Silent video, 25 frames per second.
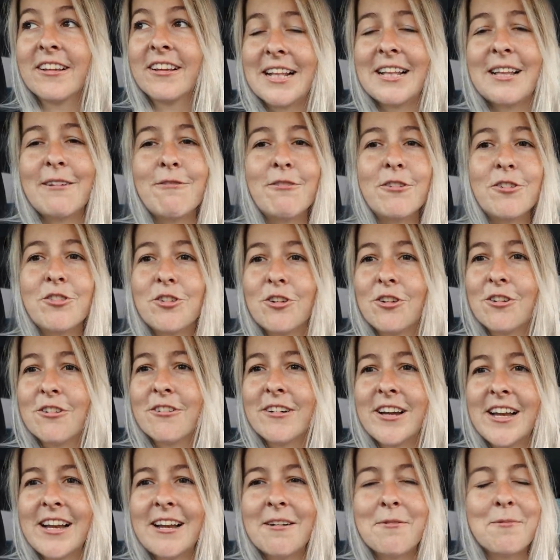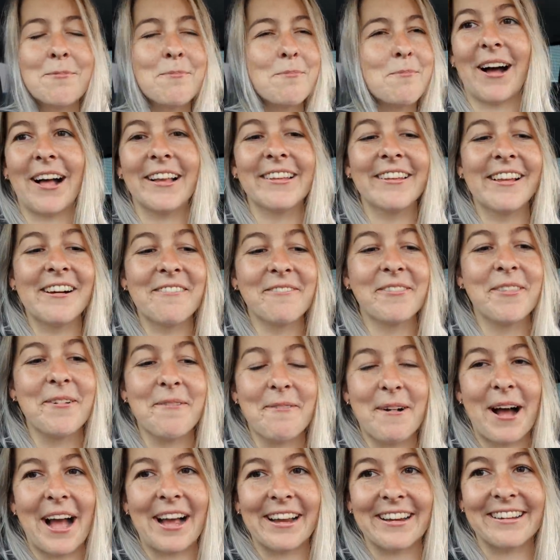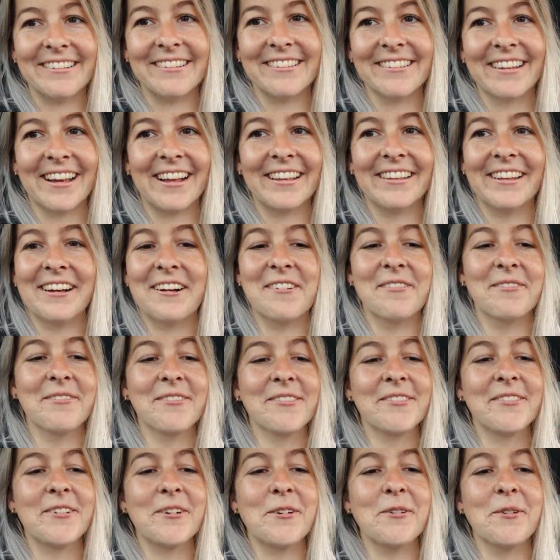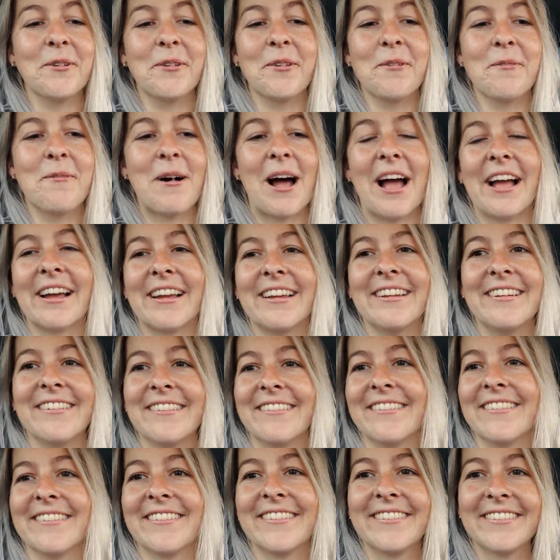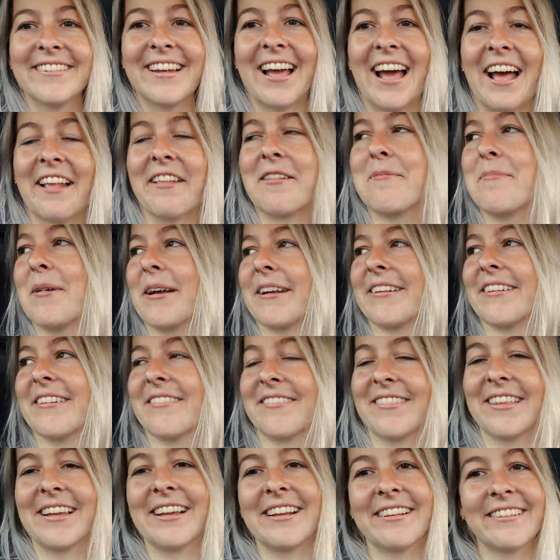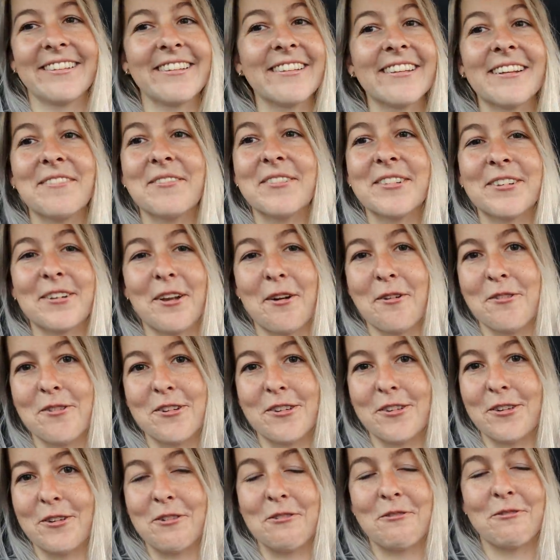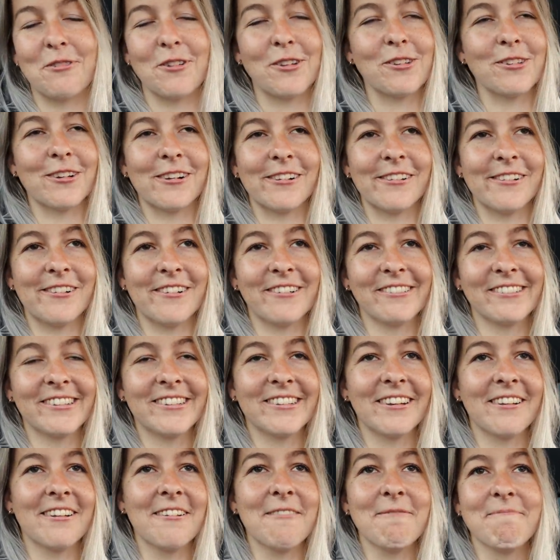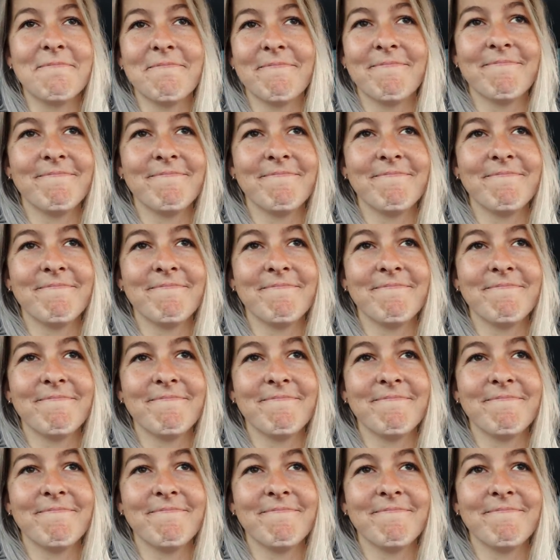Mainly for touring, I love the wagons. I love all the wagon aspects of things because I've just owned a ute for so long, so